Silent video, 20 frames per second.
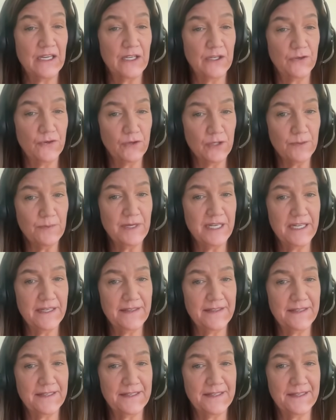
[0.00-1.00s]
contributing
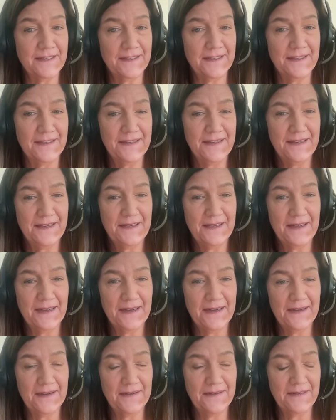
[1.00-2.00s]
to
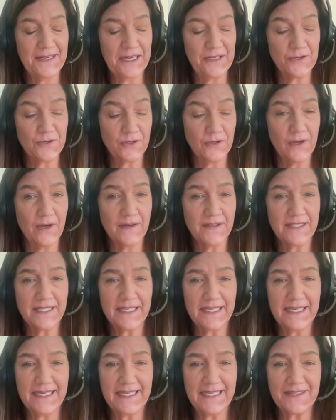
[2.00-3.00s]
nature loss,
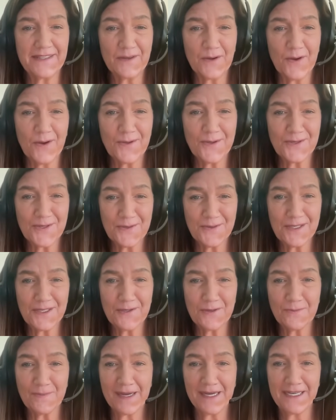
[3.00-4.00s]
it's also
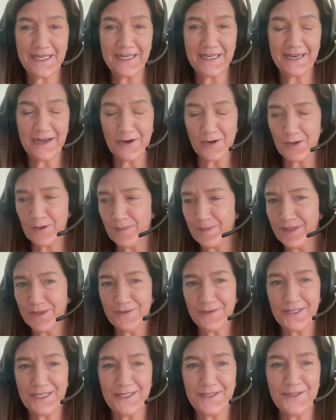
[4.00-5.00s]
undermining our
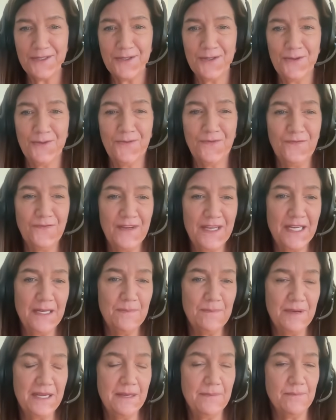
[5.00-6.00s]
ability to feed
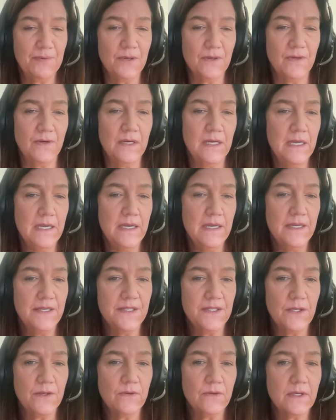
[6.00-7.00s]
people.
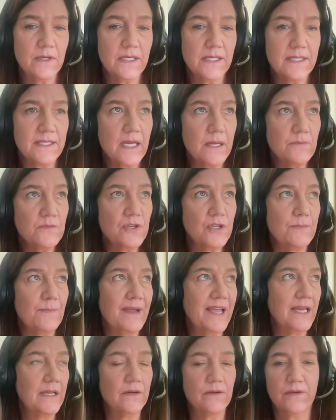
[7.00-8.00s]
So consumption
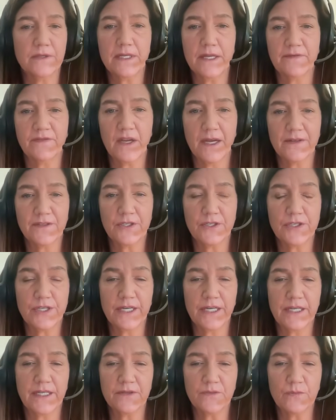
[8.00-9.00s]
patterns have got to
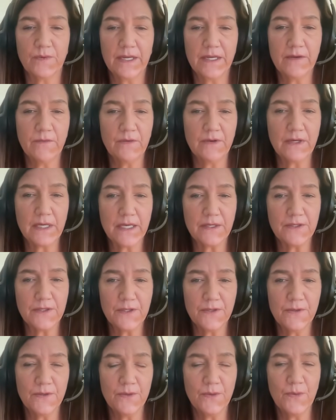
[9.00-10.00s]
change. We've got
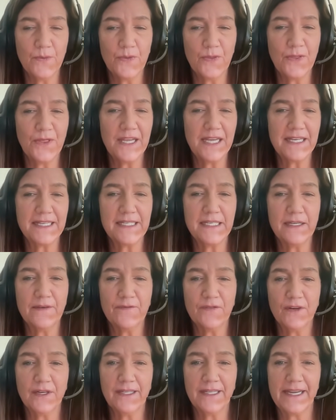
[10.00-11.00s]
to think
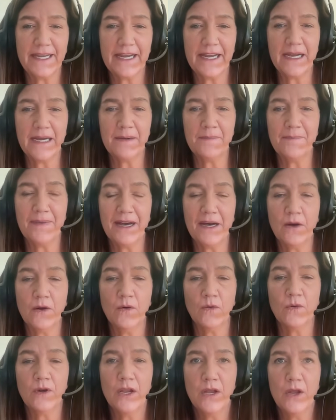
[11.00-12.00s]
differently
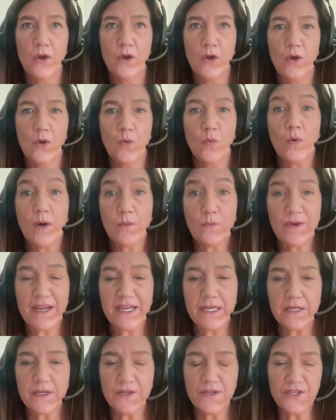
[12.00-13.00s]
about what we
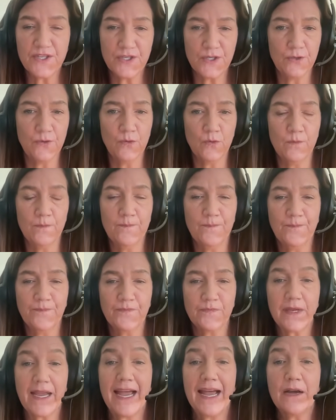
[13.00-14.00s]
consume,
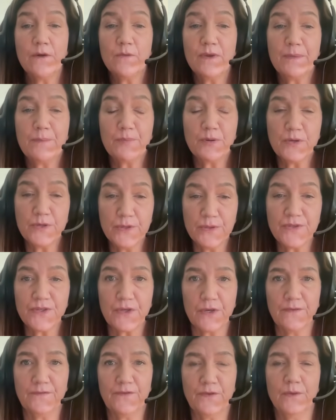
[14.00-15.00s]
how we produce
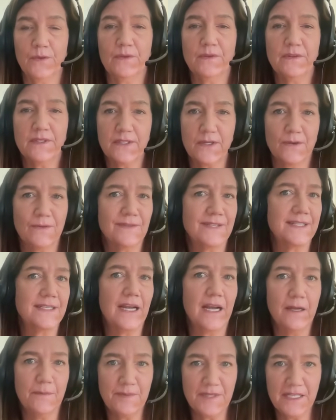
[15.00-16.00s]
our food. So
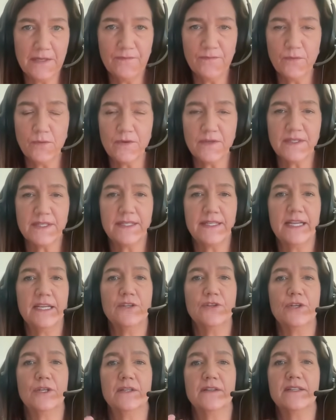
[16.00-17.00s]
stop
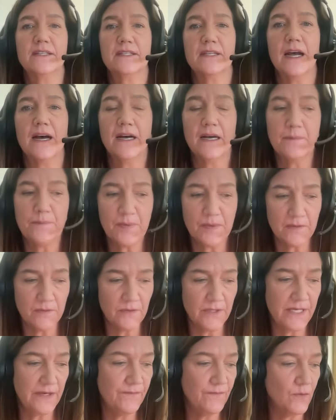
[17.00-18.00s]
deforestation, stop
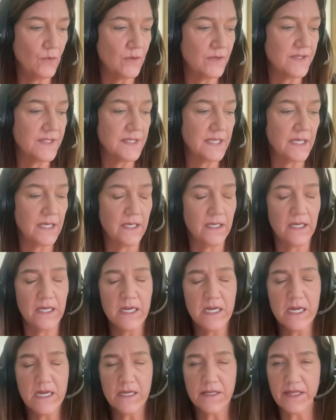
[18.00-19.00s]
deforesting
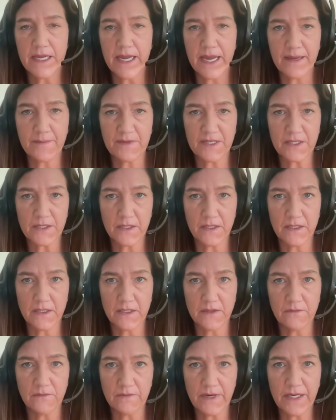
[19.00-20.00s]
the
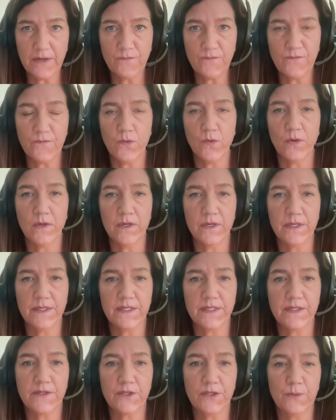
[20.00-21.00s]
Amazon
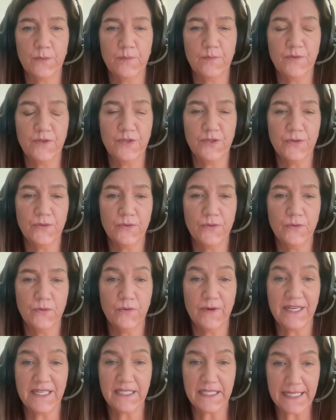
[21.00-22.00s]
rainforest to
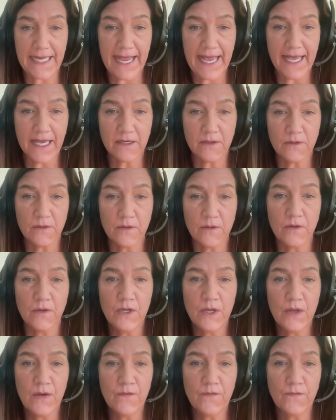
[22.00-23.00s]
graze cattle
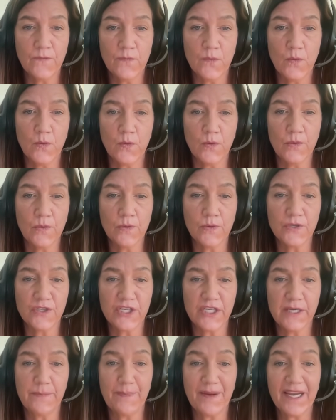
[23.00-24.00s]
for
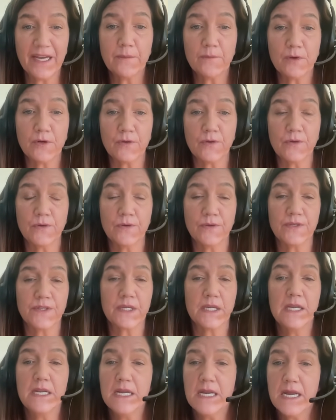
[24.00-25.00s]
cheap
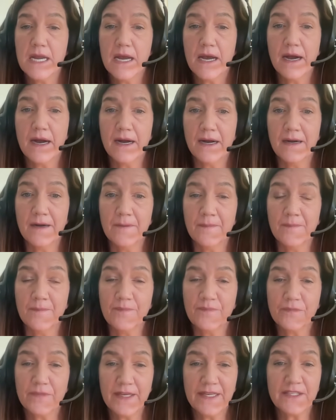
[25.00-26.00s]
hamburgers.
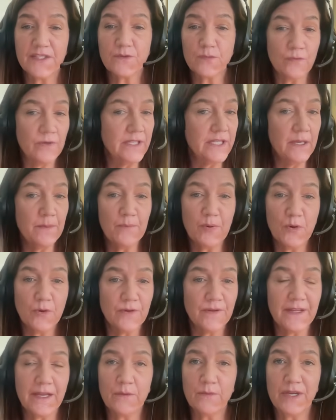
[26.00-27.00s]
It's really
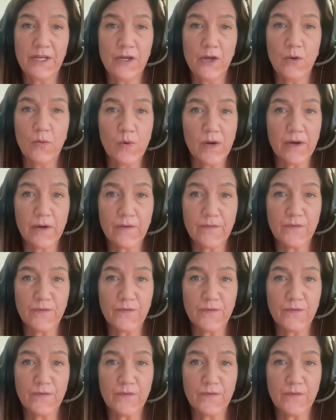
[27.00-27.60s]
important that we know where our